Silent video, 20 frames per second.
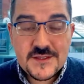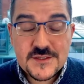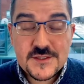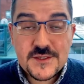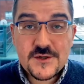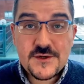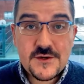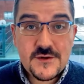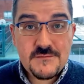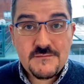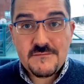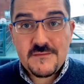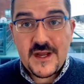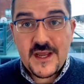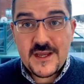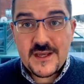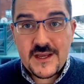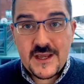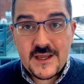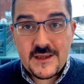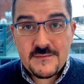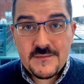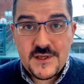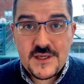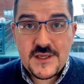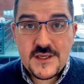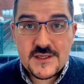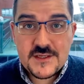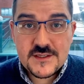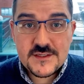So my name
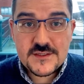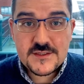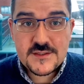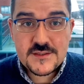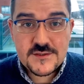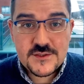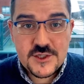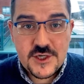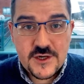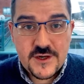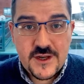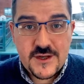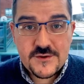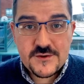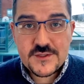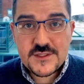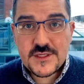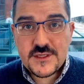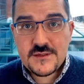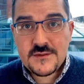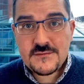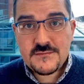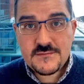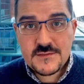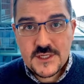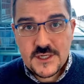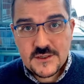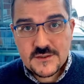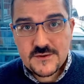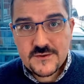is John Anderson,
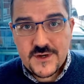Dr.